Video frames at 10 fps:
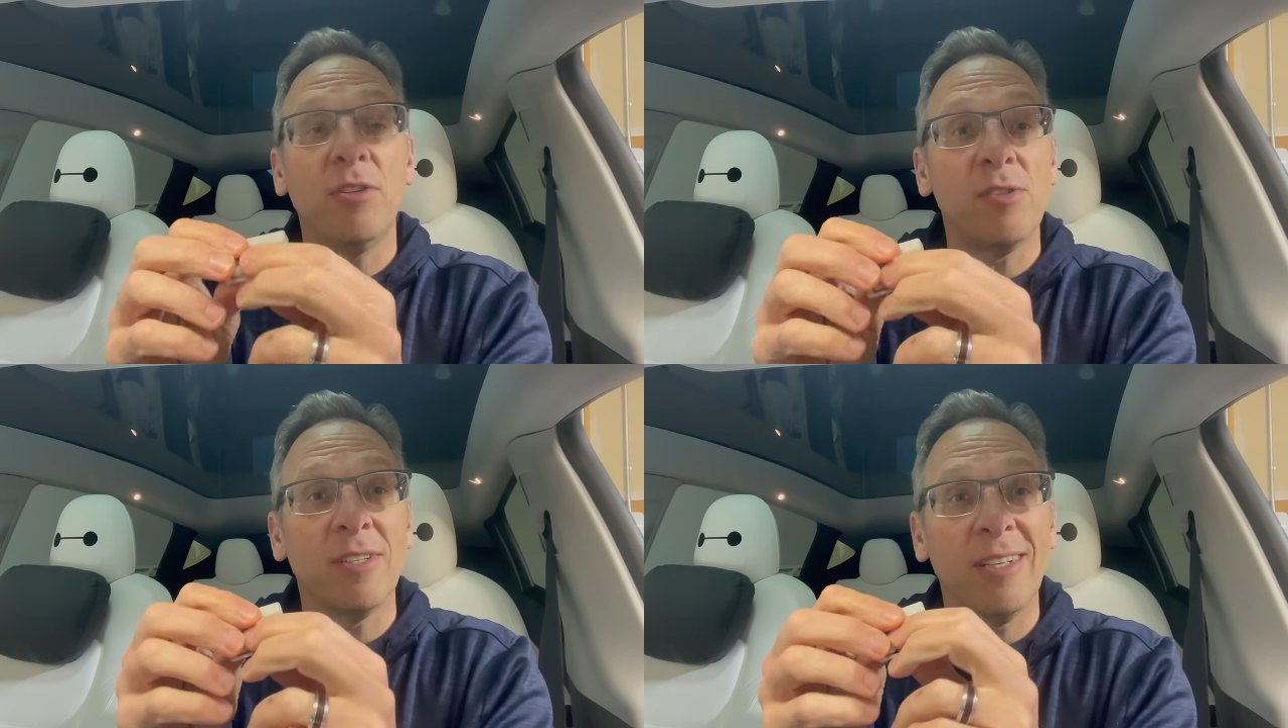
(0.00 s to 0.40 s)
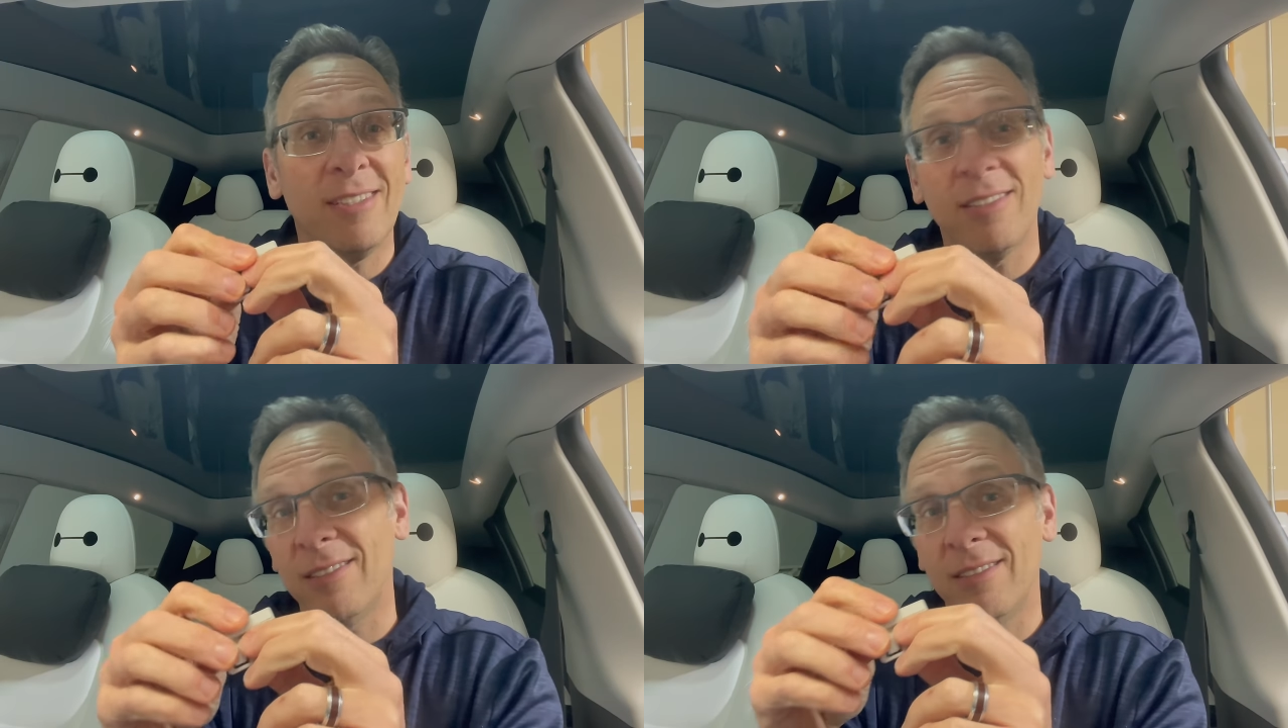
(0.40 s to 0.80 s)
So
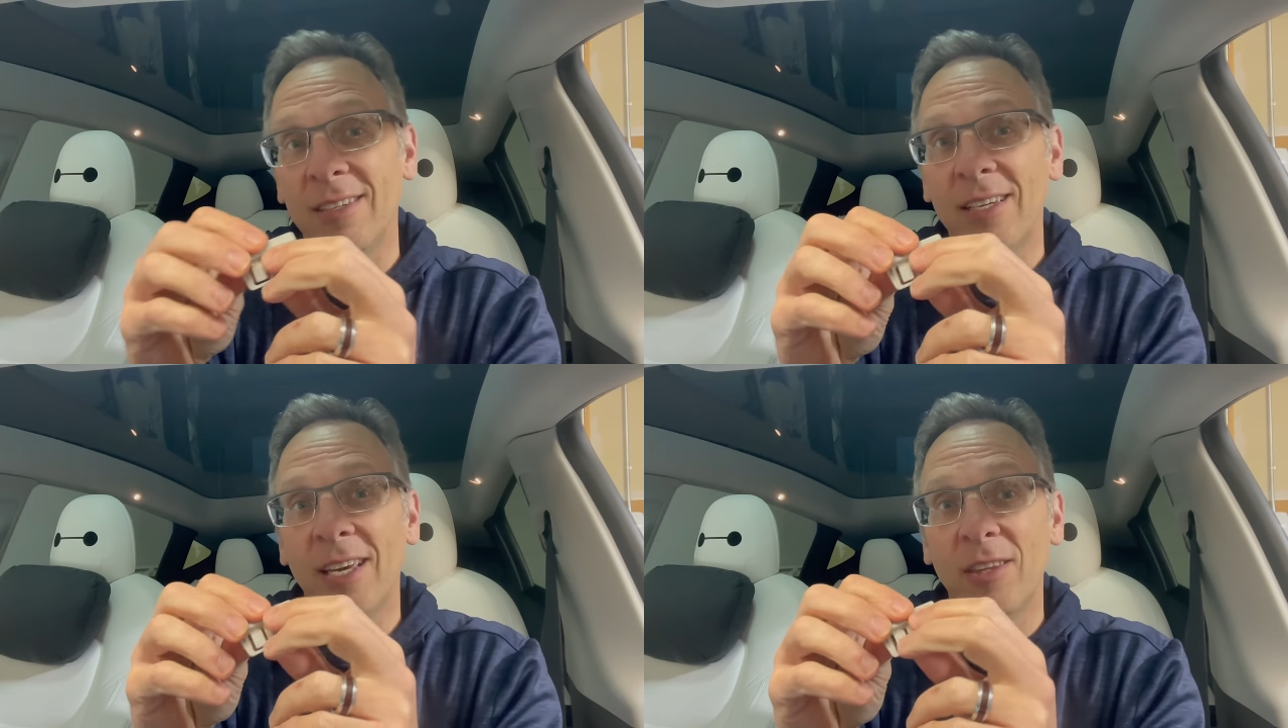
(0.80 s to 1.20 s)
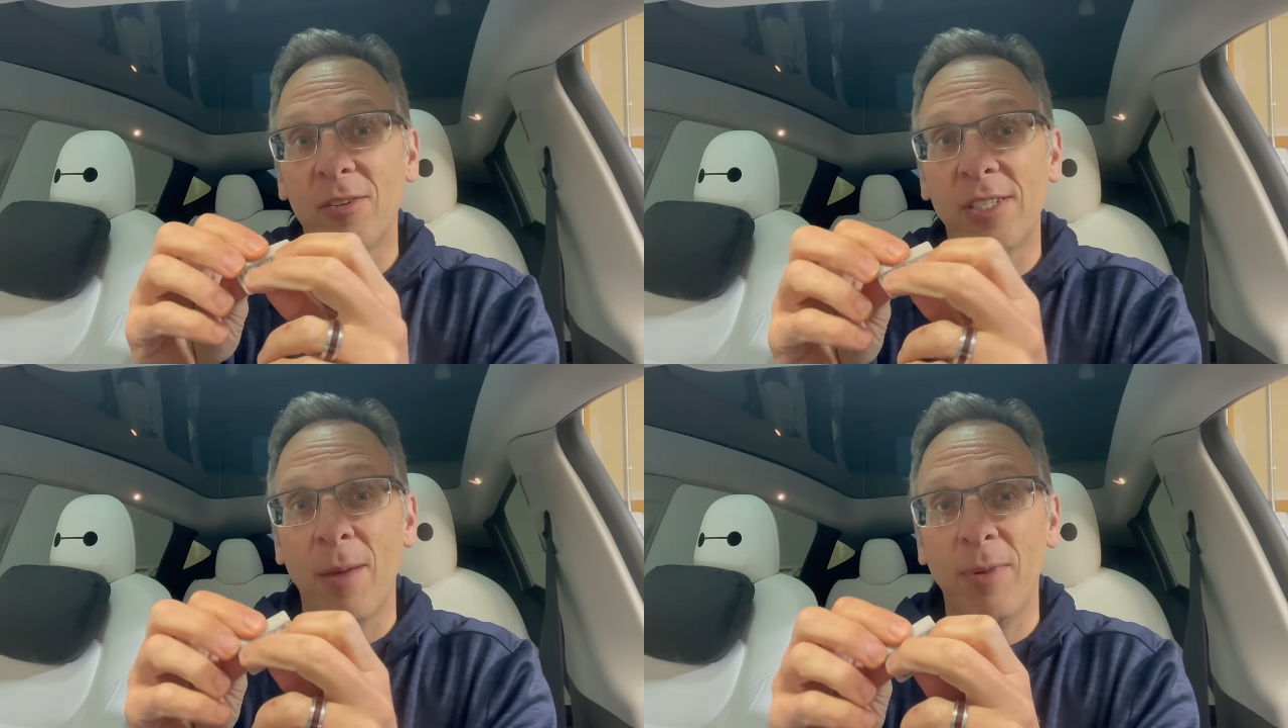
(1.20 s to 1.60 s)
let's get those
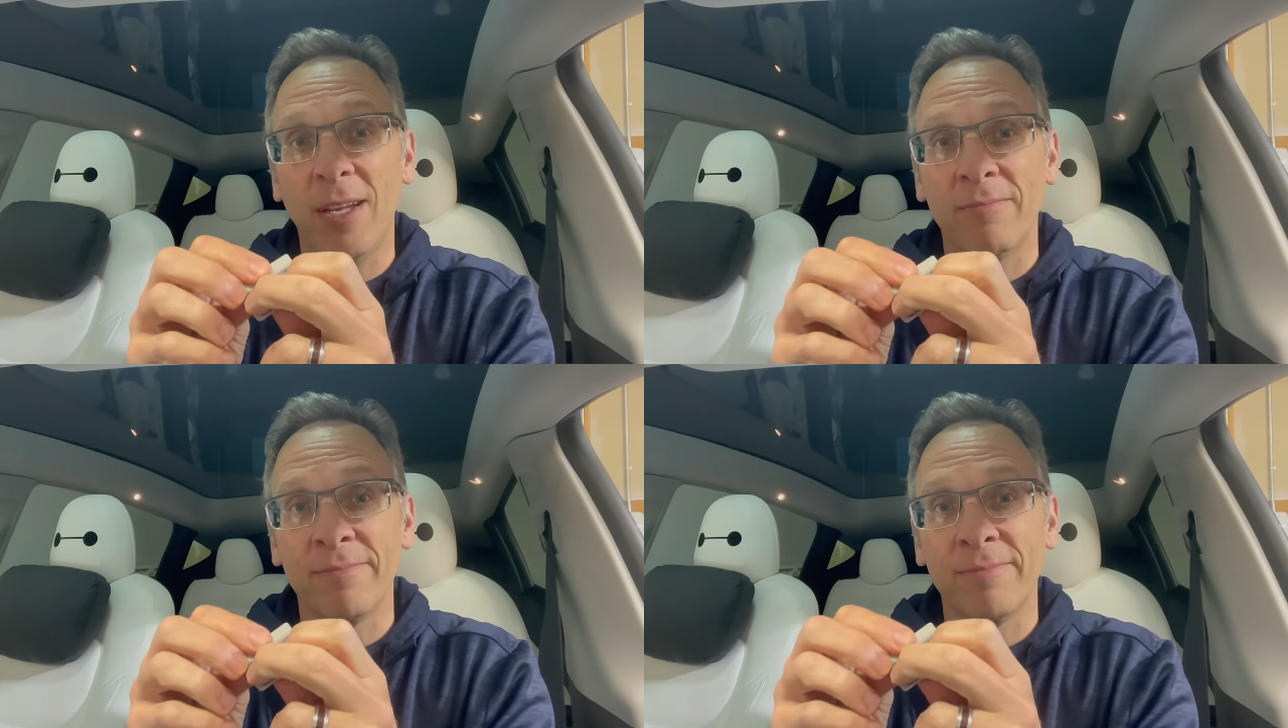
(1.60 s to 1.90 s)
snapped in.